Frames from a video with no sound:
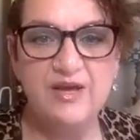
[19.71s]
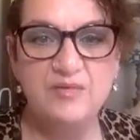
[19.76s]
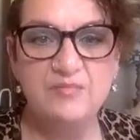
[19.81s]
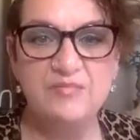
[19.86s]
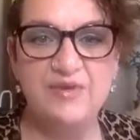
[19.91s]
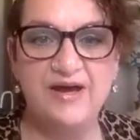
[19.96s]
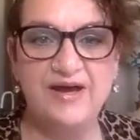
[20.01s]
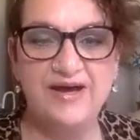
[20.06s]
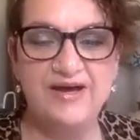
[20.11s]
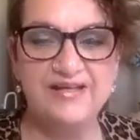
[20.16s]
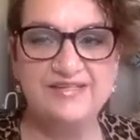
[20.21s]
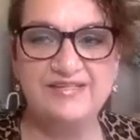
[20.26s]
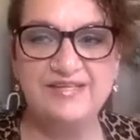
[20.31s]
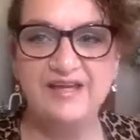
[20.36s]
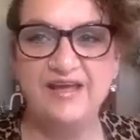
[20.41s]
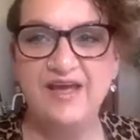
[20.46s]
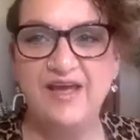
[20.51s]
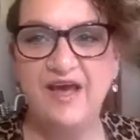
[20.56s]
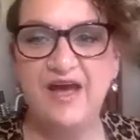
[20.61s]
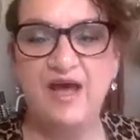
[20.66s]
but
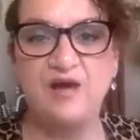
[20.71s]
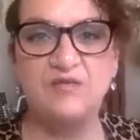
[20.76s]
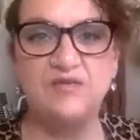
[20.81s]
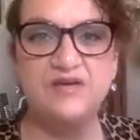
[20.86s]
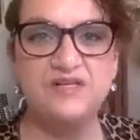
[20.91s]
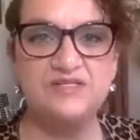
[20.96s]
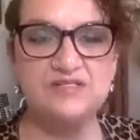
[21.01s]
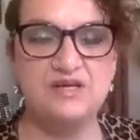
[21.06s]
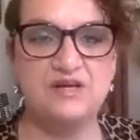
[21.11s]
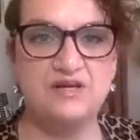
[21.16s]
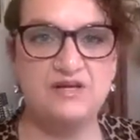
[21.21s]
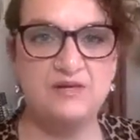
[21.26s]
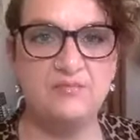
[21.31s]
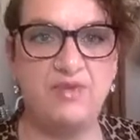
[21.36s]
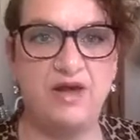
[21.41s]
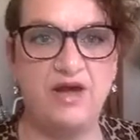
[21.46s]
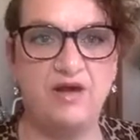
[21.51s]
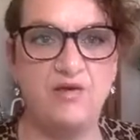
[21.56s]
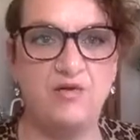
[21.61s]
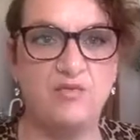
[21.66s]
I want to talk
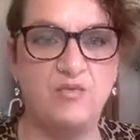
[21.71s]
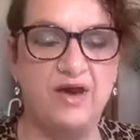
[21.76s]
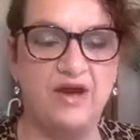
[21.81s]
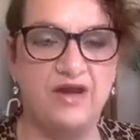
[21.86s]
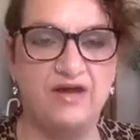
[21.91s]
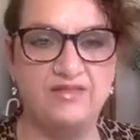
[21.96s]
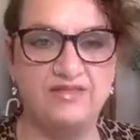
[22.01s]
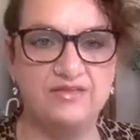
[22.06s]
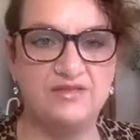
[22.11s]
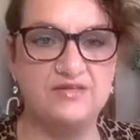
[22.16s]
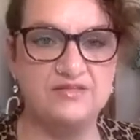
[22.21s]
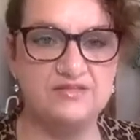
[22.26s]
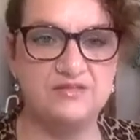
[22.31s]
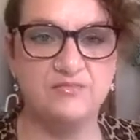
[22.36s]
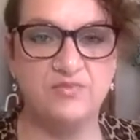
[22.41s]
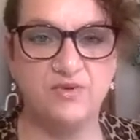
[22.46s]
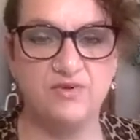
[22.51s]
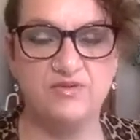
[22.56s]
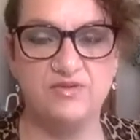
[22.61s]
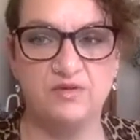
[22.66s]
about why I think it's
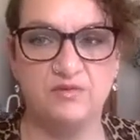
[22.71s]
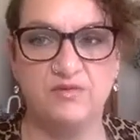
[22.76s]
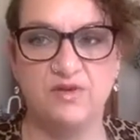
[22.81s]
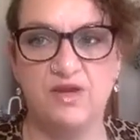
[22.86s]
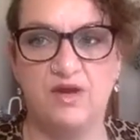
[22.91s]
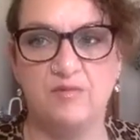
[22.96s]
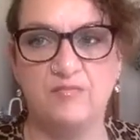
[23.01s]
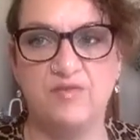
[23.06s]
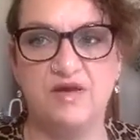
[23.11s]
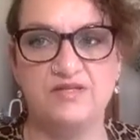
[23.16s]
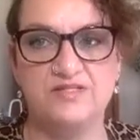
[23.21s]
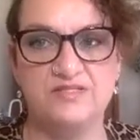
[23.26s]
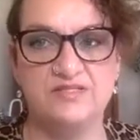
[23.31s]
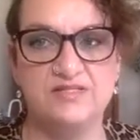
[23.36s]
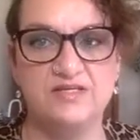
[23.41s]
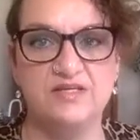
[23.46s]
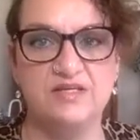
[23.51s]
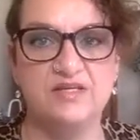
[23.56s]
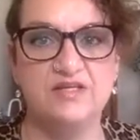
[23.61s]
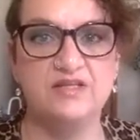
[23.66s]
important that we all must